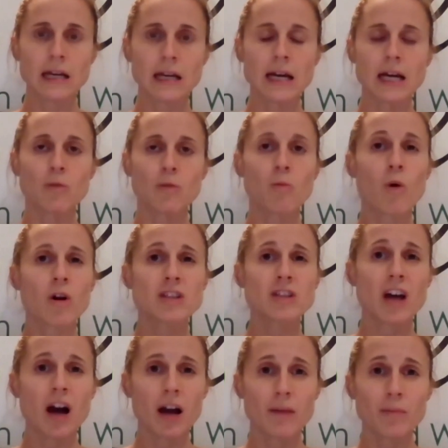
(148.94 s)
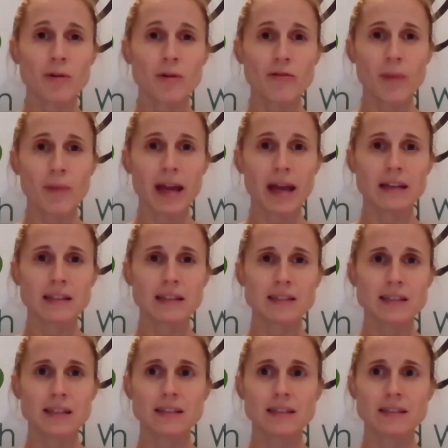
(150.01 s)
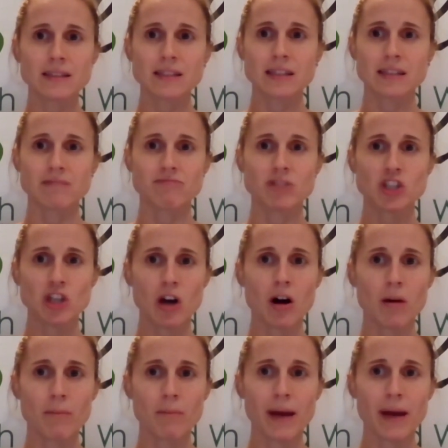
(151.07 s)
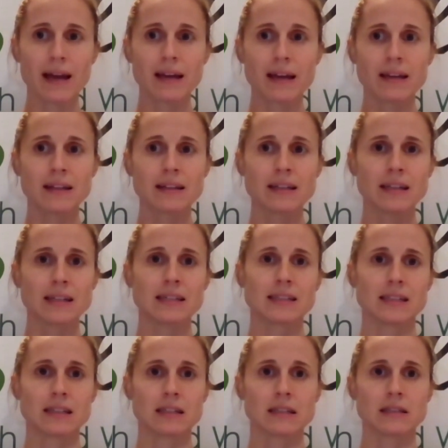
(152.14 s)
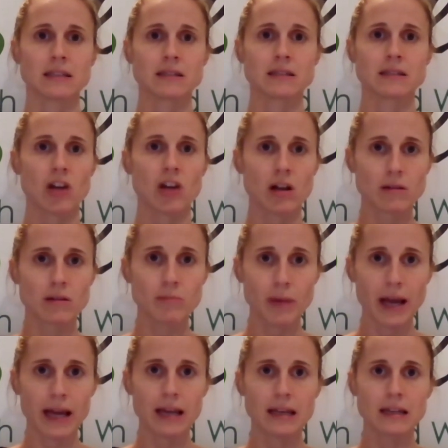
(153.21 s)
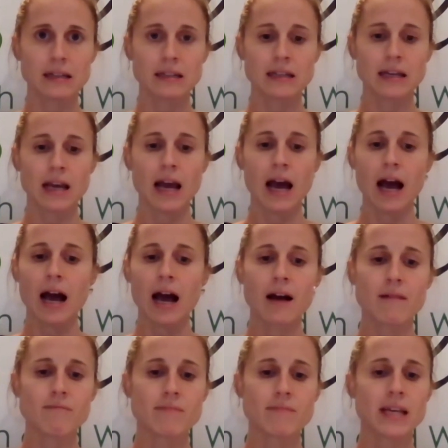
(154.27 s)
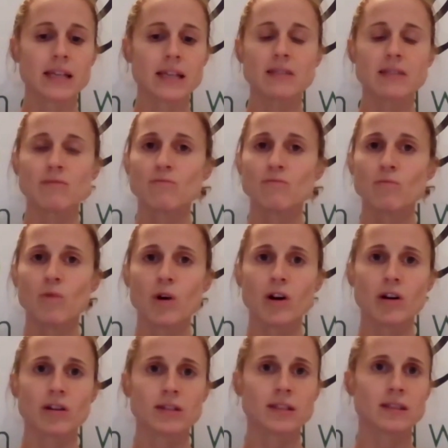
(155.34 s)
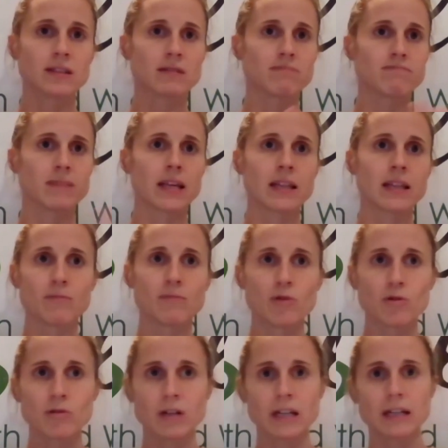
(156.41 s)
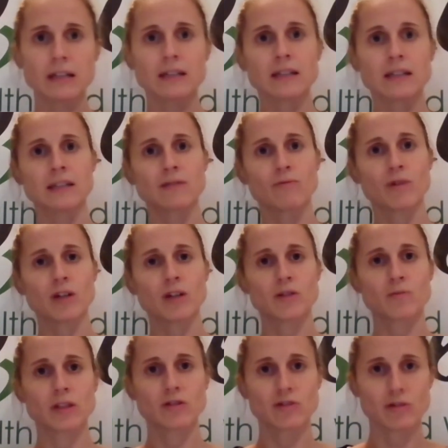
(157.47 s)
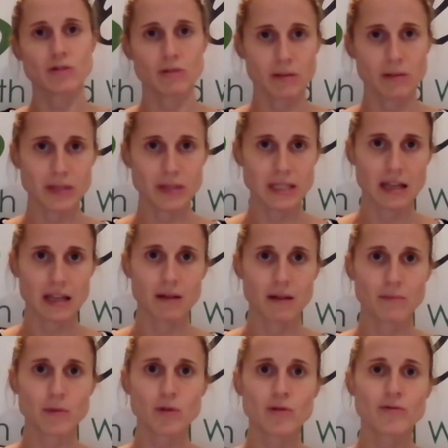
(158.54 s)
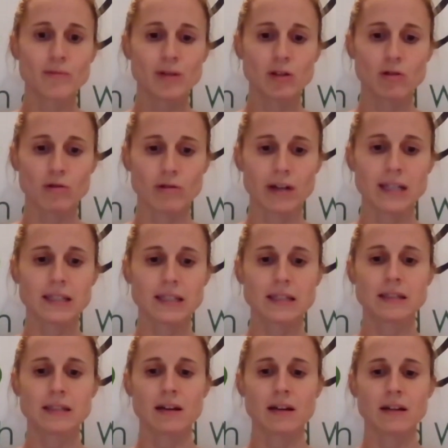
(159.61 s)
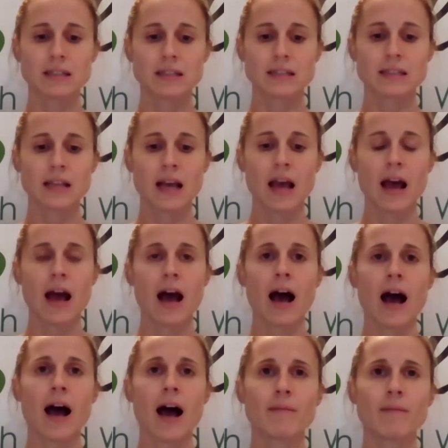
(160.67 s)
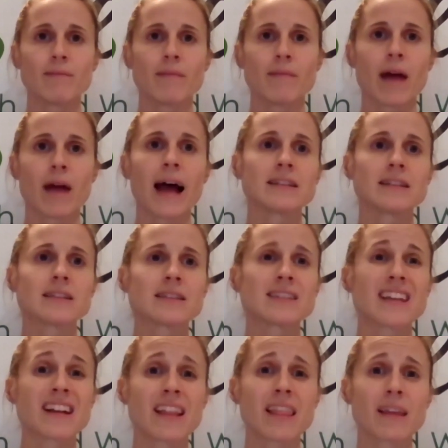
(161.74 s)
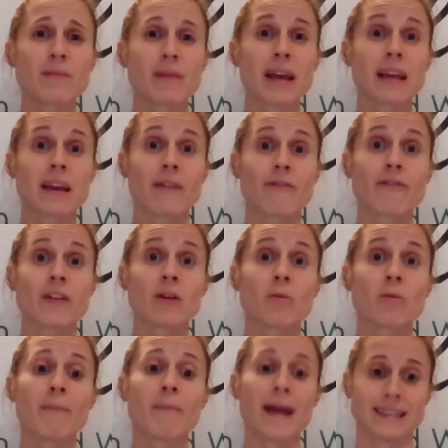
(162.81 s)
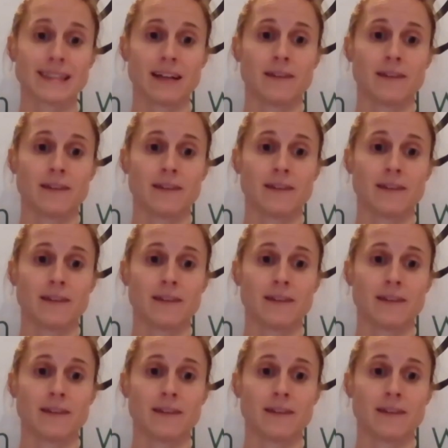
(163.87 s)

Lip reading: What type of pain is it? Is it sharp pain? Is it dull pain? Is it worse in the morning? Is it worse when you're doing a particular movement or exercise? And does anything make it feel better?